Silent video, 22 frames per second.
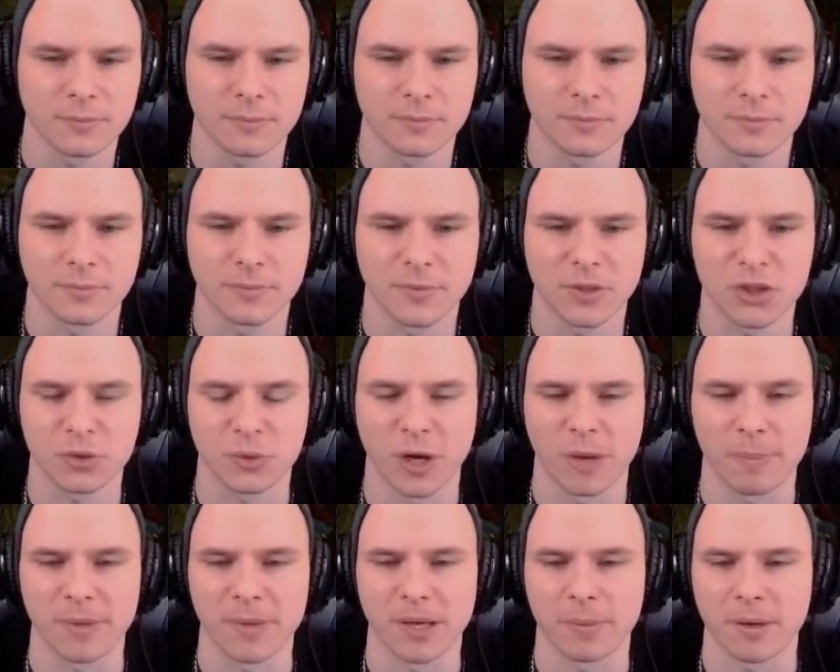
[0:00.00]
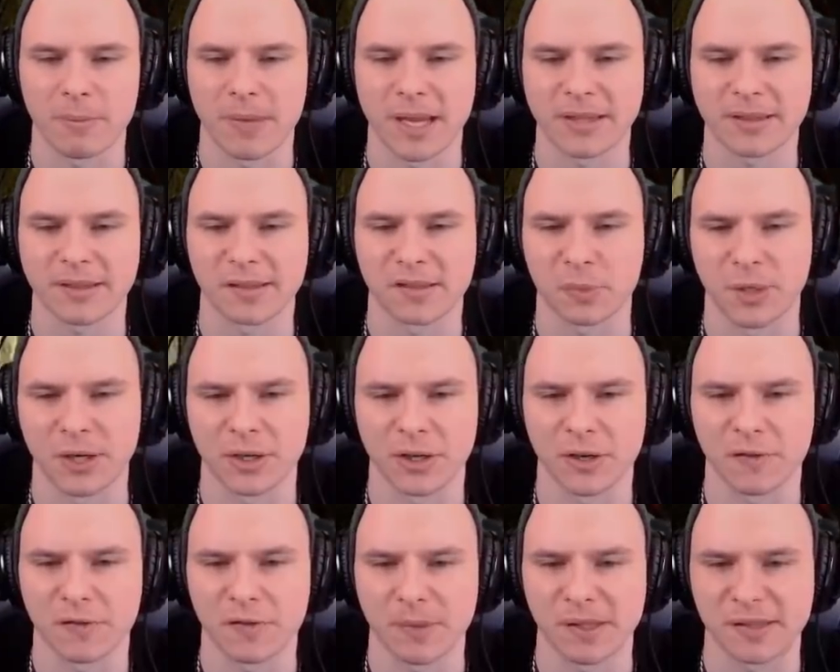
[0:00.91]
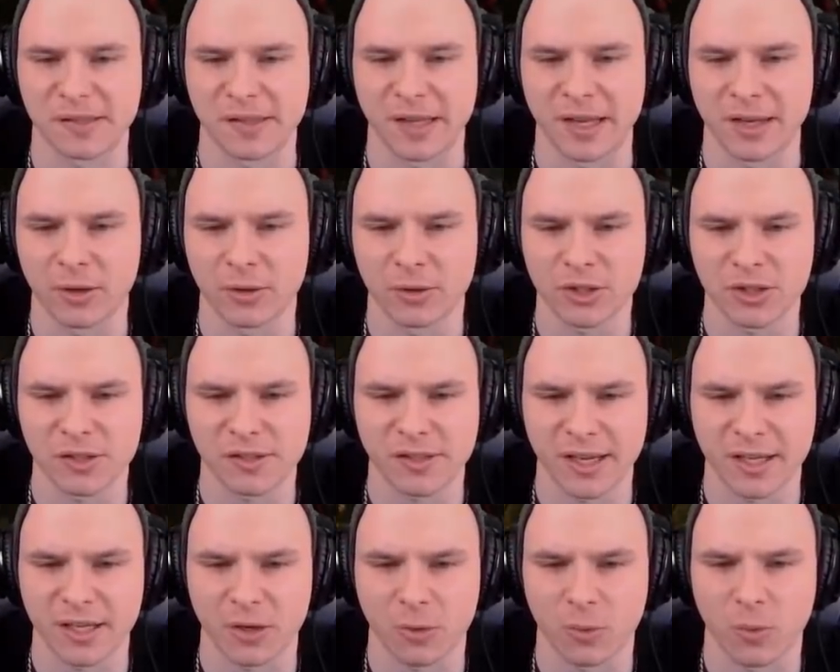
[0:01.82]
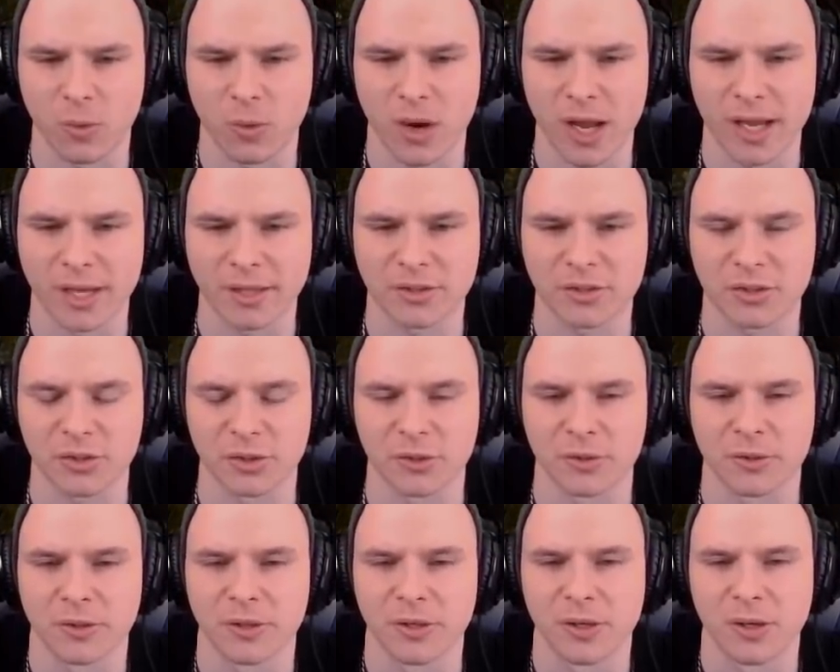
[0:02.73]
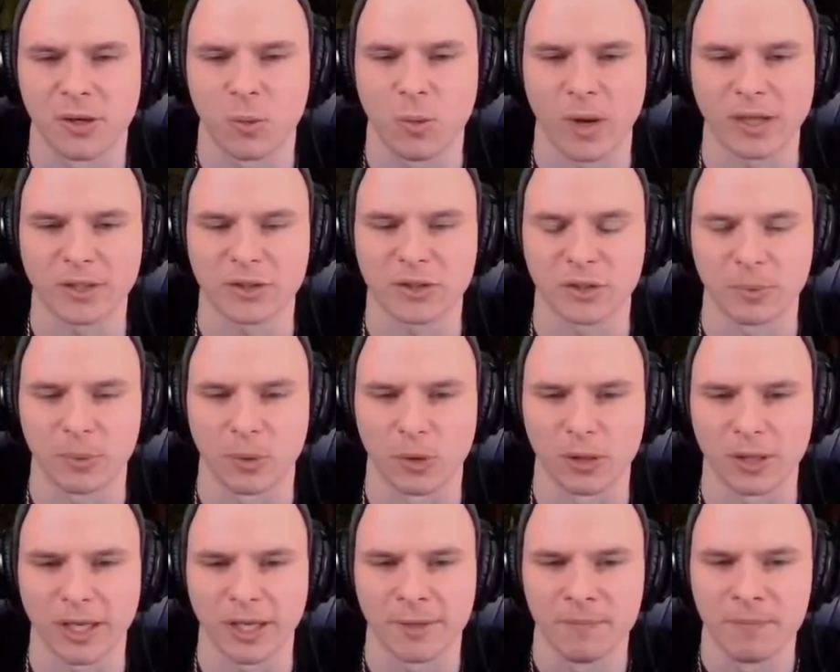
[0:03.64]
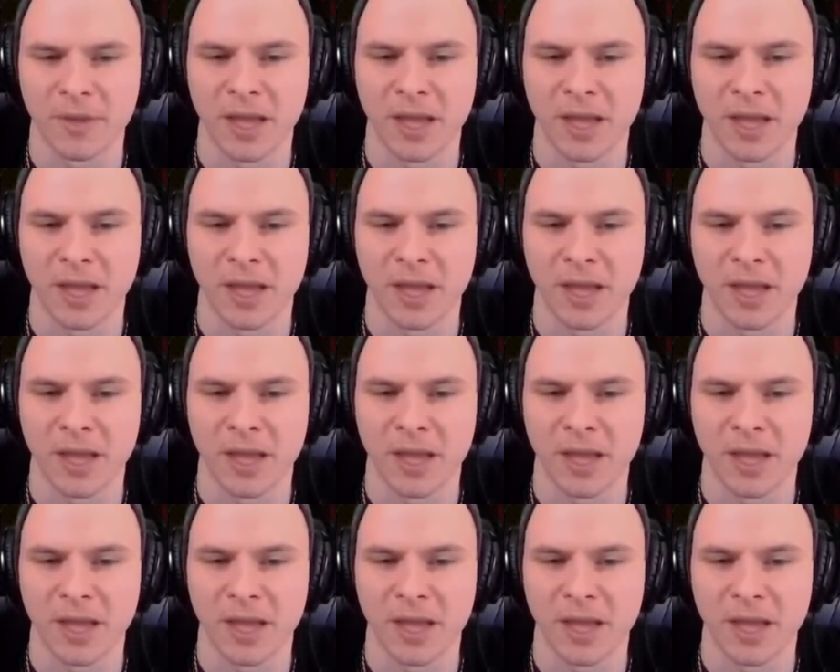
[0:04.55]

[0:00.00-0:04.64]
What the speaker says: She won't be able to make this window from this angle. She's taking it way too poorly.